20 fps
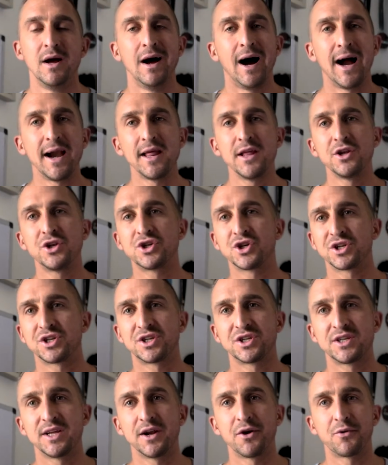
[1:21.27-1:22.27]
I didn't
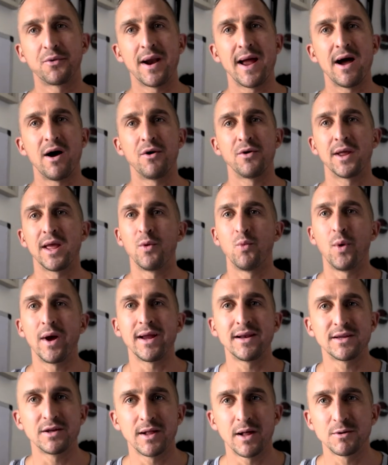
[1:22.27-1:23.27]
just sit around and
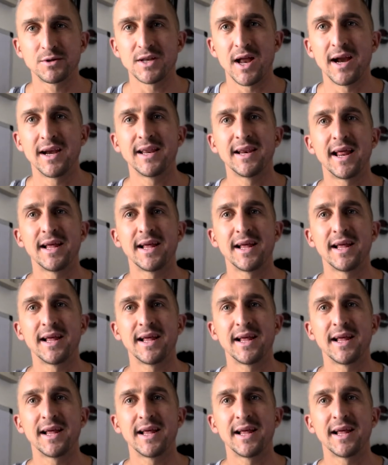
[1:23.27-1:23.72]
wait till I was 90